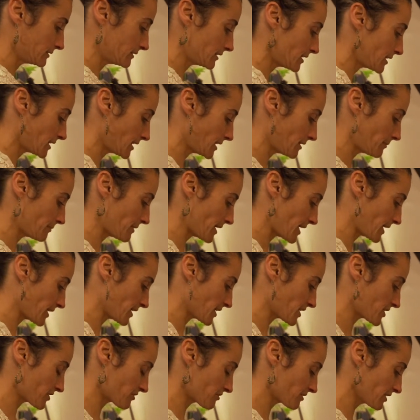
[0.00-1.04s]
and
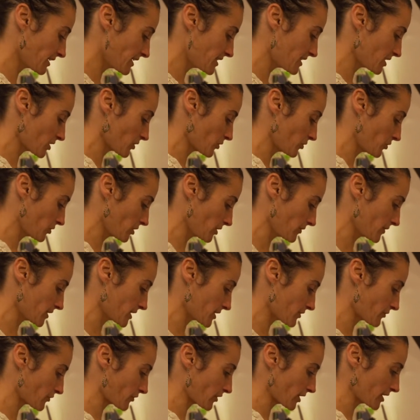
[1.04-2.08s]
it's releasing all of its
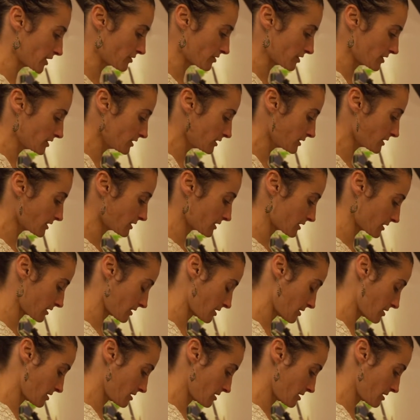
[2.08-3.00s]
fragrance.